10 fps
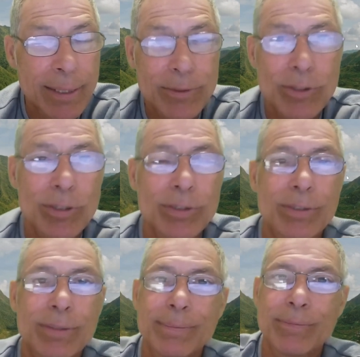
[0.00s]
is
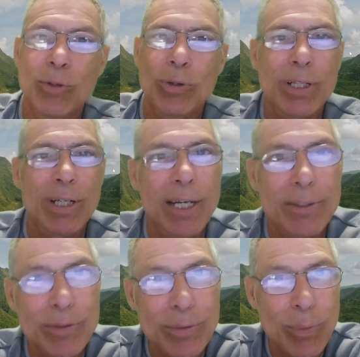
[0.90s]
just
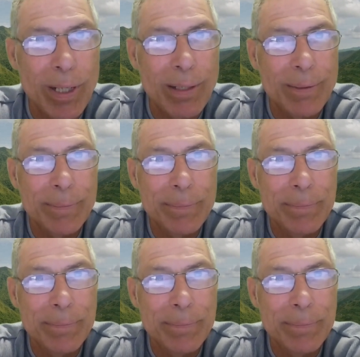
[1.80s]
organized well.